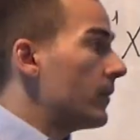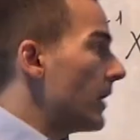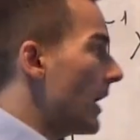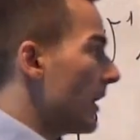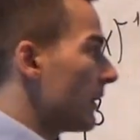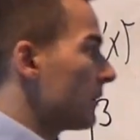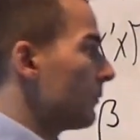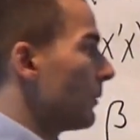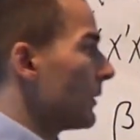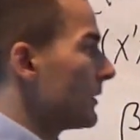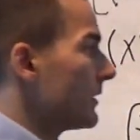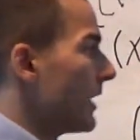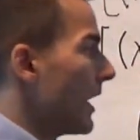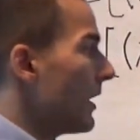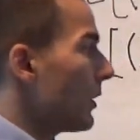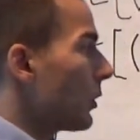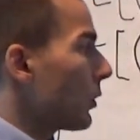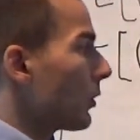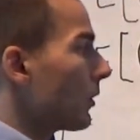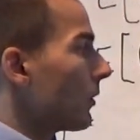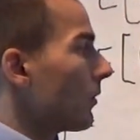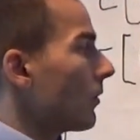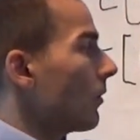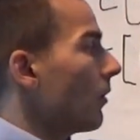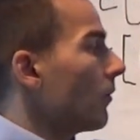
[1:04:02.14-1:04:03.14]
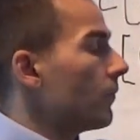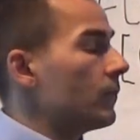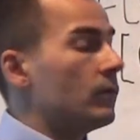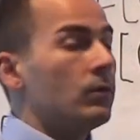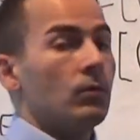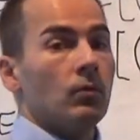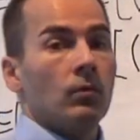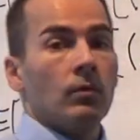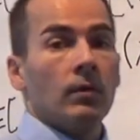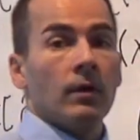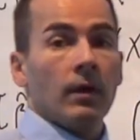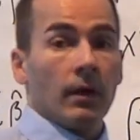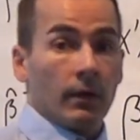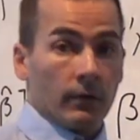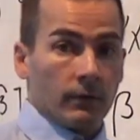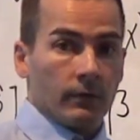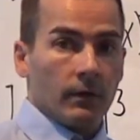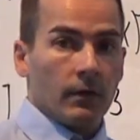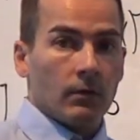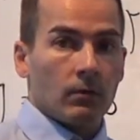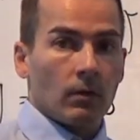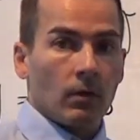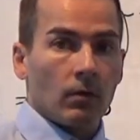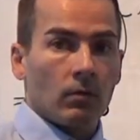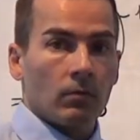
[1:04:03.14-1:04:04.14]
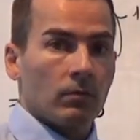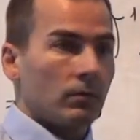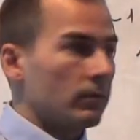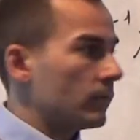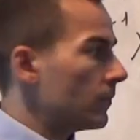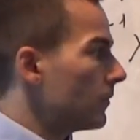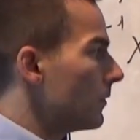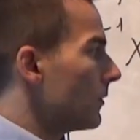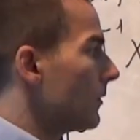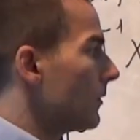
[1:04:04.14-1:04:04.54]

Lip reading: the expectation of U is 0.